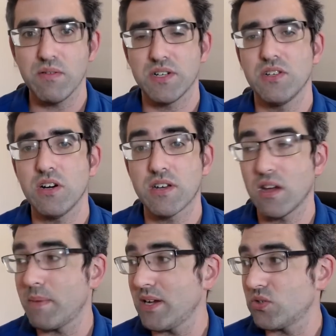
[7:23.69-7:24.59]
We're talking
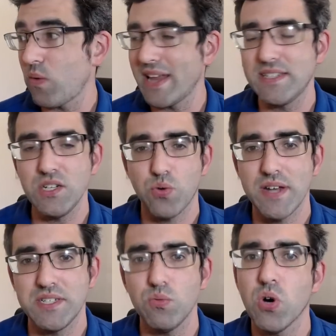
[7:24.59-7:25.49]
about
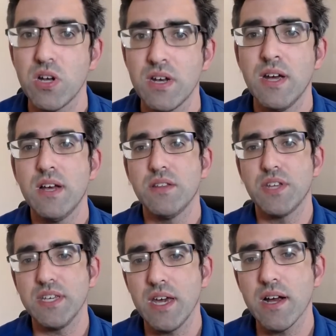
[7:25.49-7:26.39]
2021, the
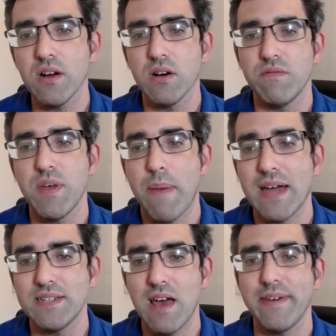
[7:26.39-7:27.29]
year of the
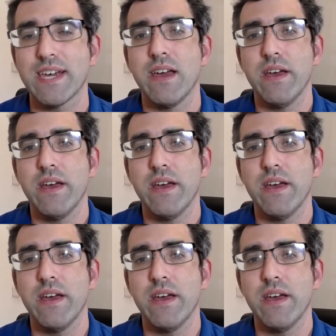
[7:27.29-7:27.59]
pandemic.